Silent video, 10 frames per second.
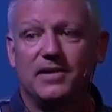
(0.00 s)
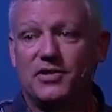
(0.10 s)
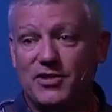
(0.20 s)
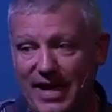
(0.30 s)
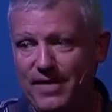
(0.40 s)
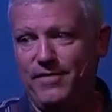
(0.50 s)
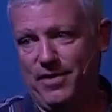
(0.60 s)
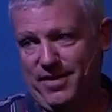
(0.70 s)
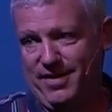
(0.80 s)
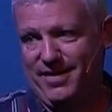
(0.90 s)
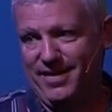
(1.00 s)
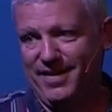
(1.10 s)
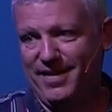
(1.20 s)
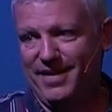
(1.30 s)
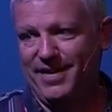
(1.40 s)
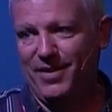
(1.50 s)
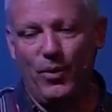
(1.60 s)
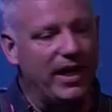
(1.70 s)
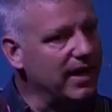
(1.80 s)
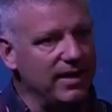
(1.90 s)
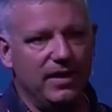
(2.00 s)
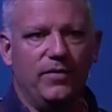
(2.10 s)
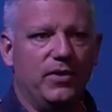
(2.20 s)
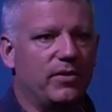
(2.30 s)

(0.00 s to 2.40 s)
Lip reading: Savior. We can live with